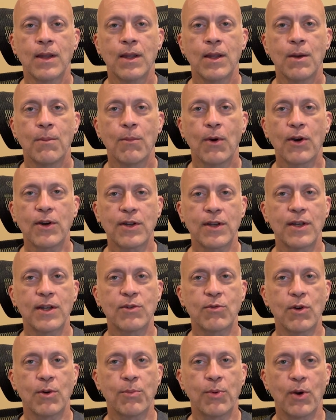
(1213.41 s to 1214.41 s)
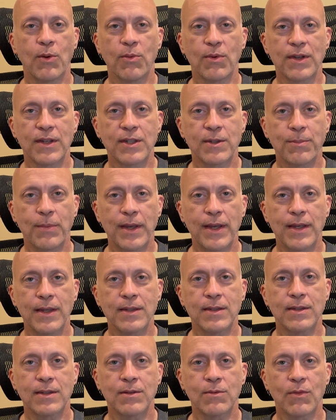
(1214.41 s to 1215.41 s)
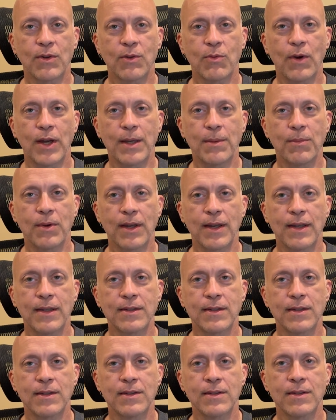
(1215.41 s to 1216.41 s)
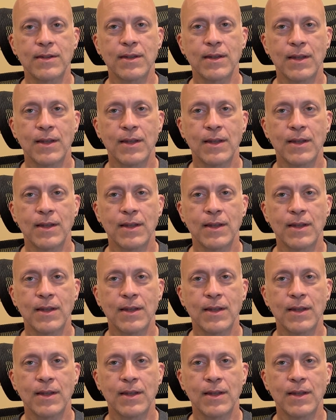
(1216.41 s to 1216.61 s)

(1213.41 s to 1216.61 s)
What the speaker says: Markings were appropriately spaced with white blazes